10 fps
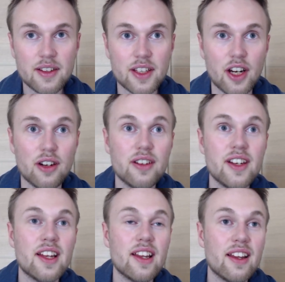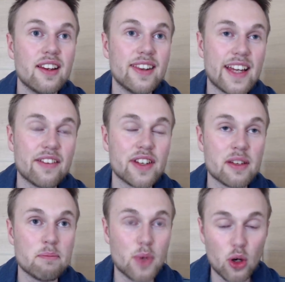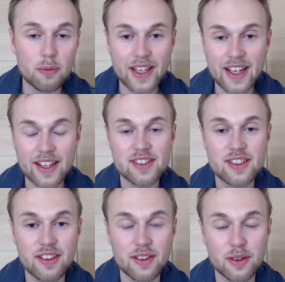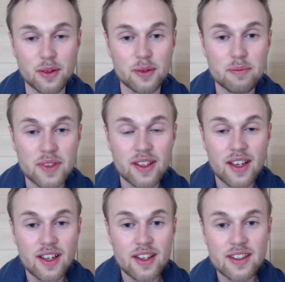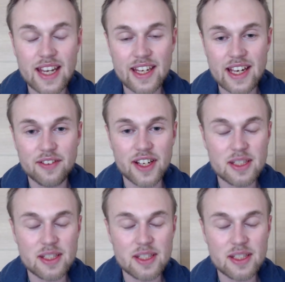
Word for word: you know, live in the moment, to take every